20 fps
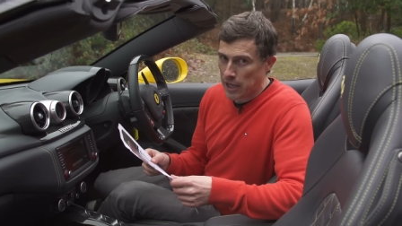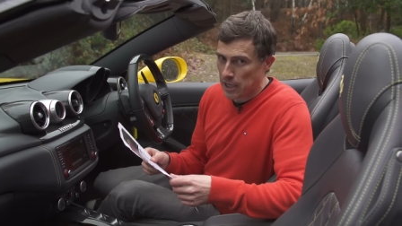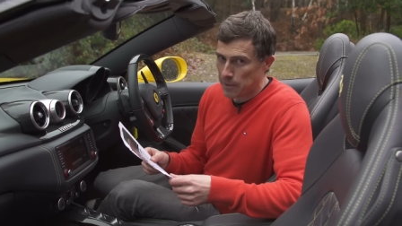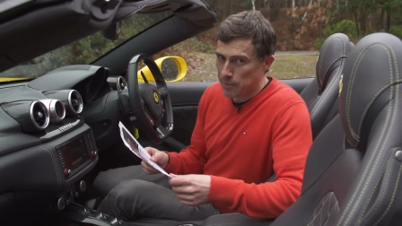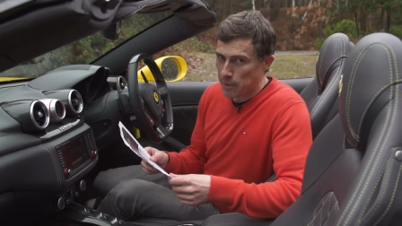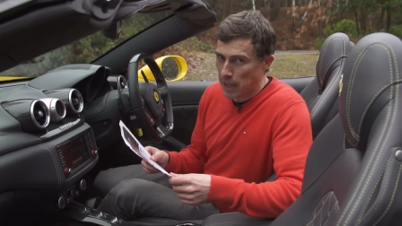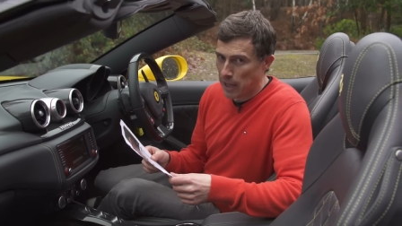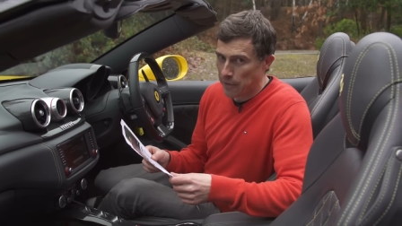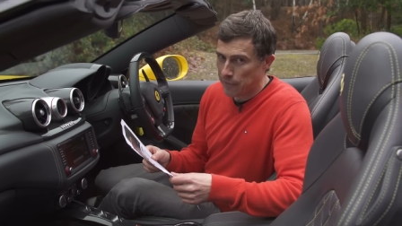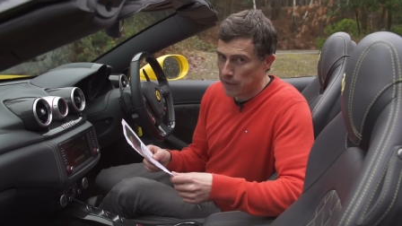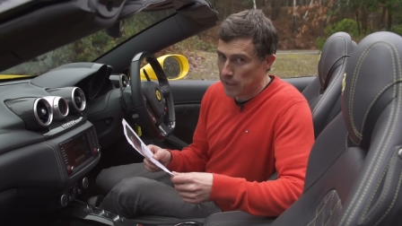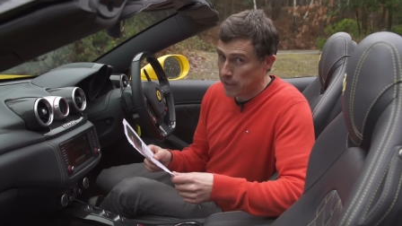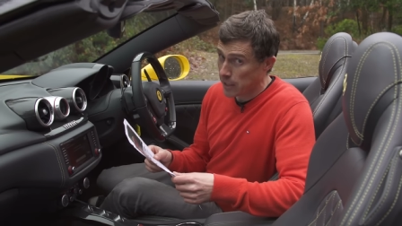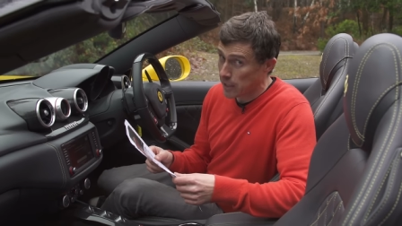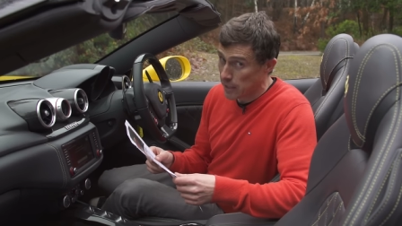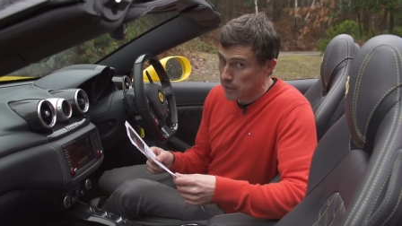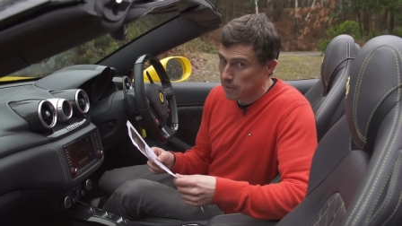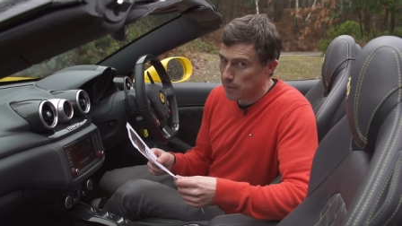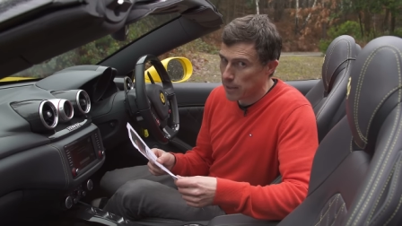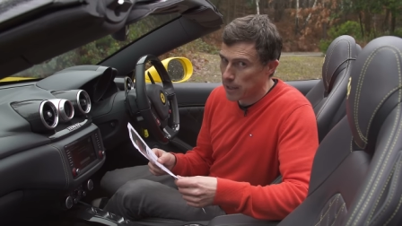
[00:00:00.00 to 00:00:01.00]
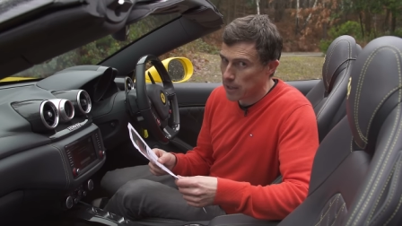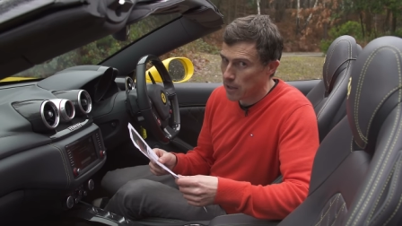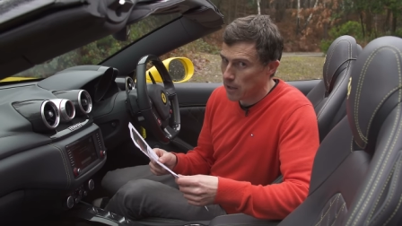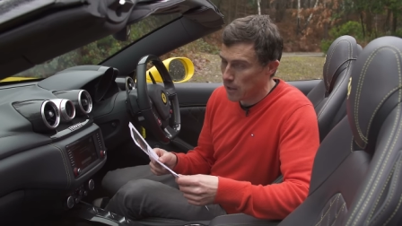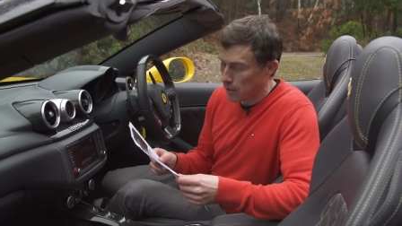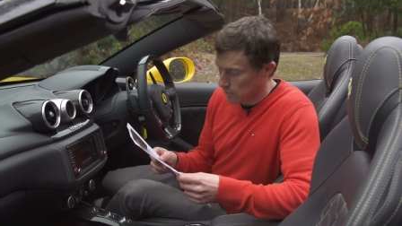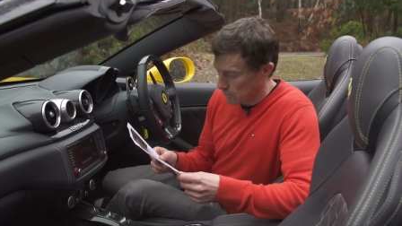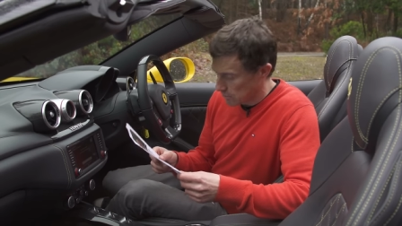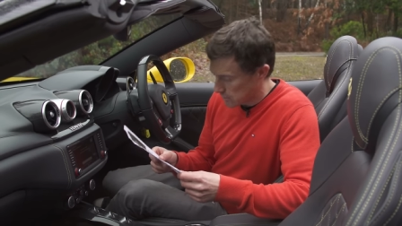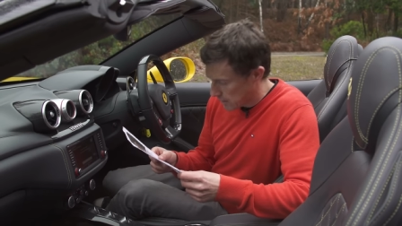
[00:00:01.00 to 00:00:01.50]
going to be left feeling a little bit
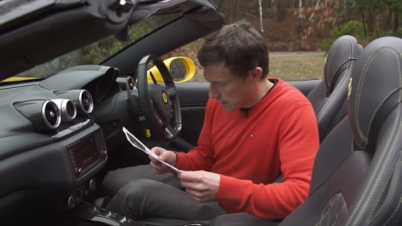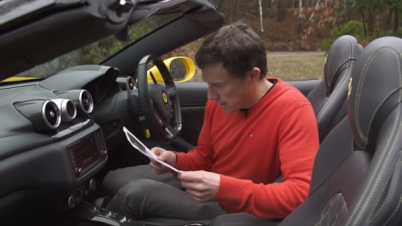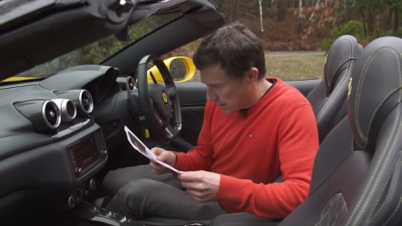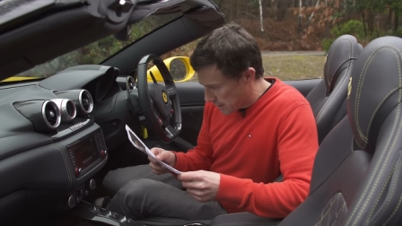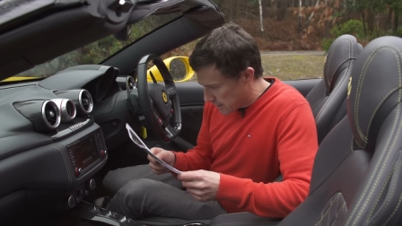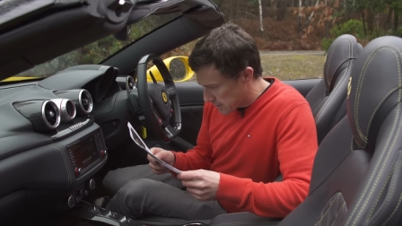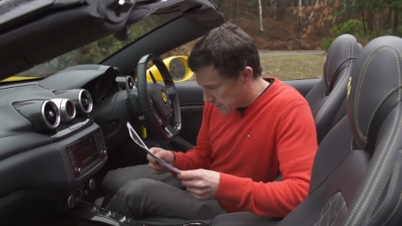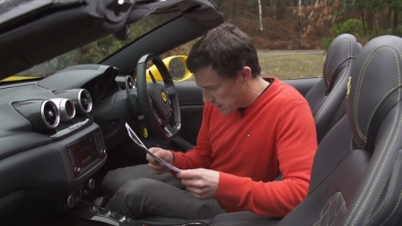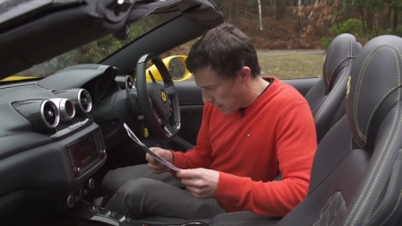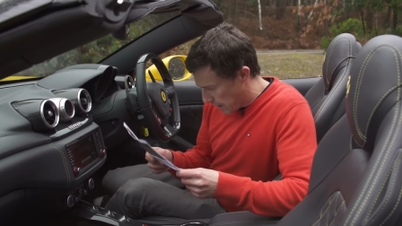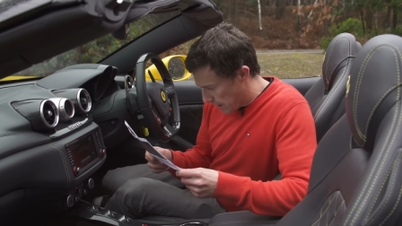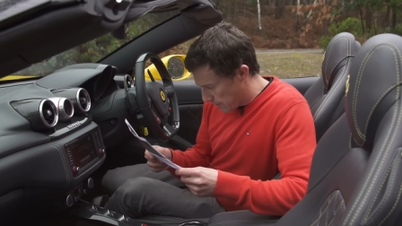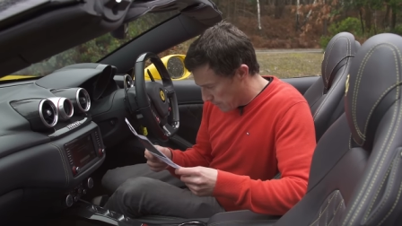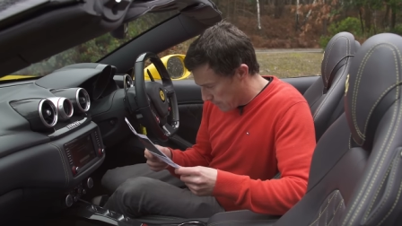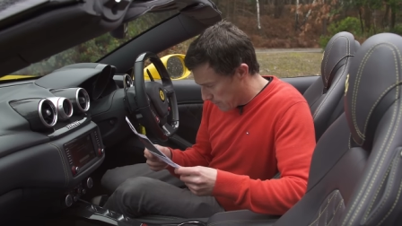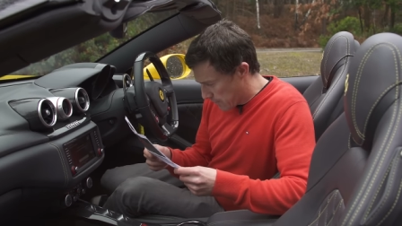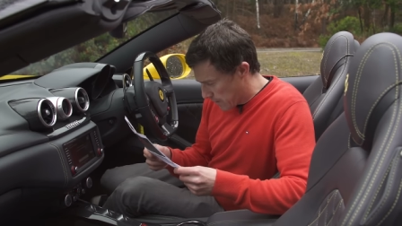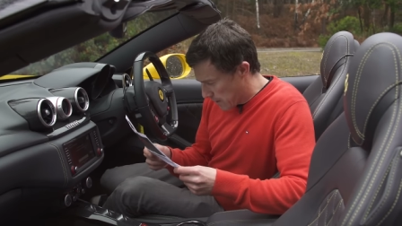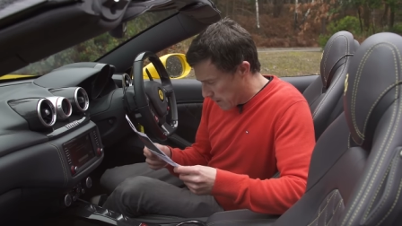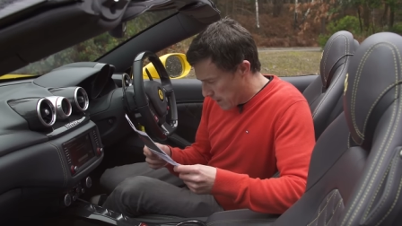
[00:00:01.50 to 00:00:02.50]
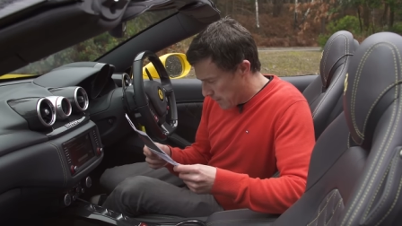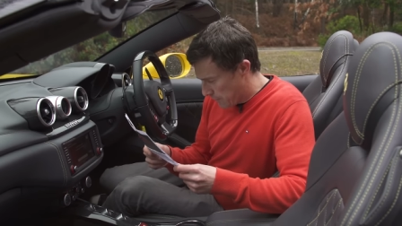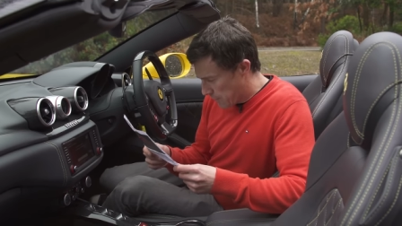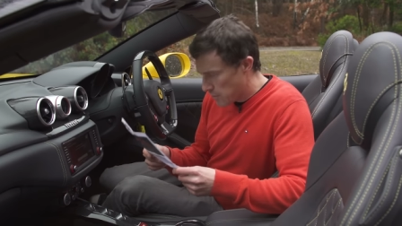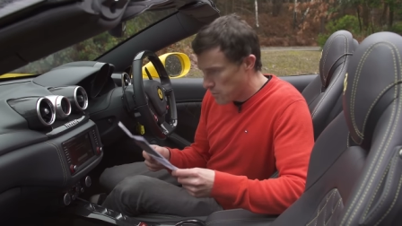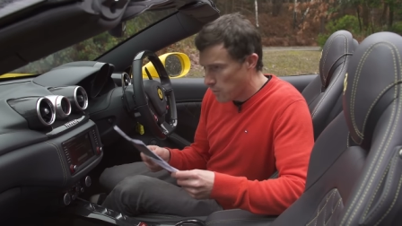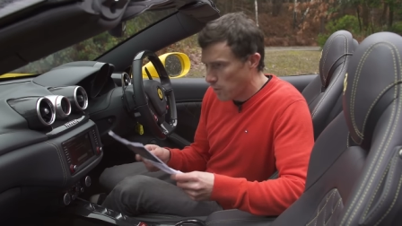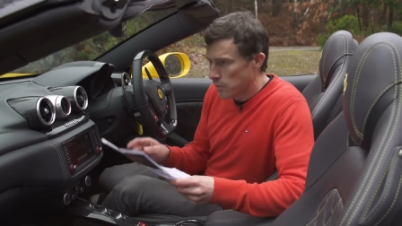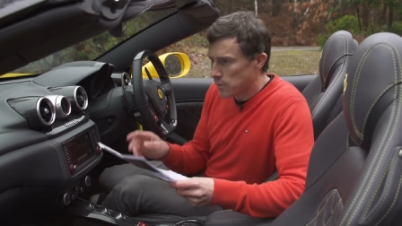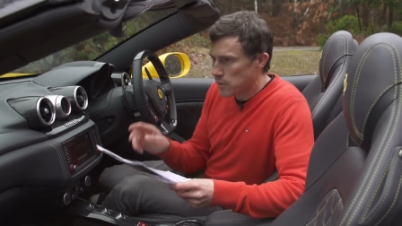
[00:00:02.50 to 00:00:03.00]
cold. So if
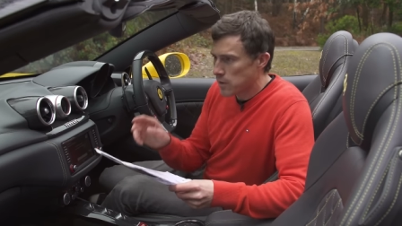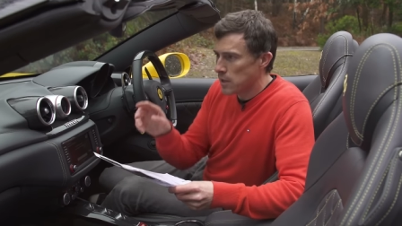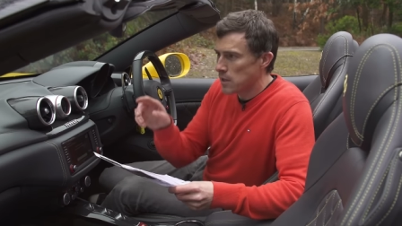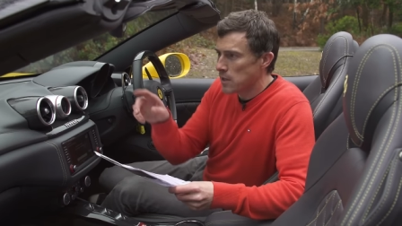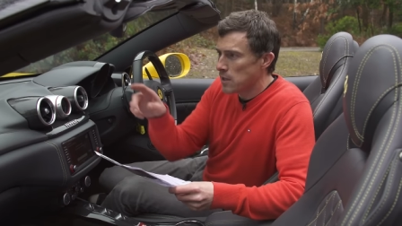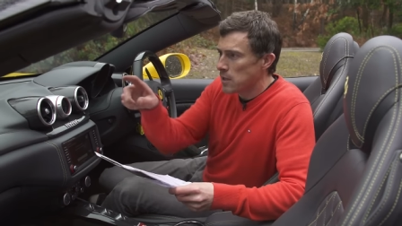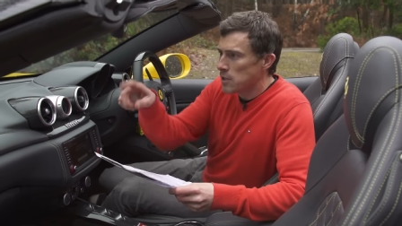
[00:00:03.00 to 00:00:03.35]
you want the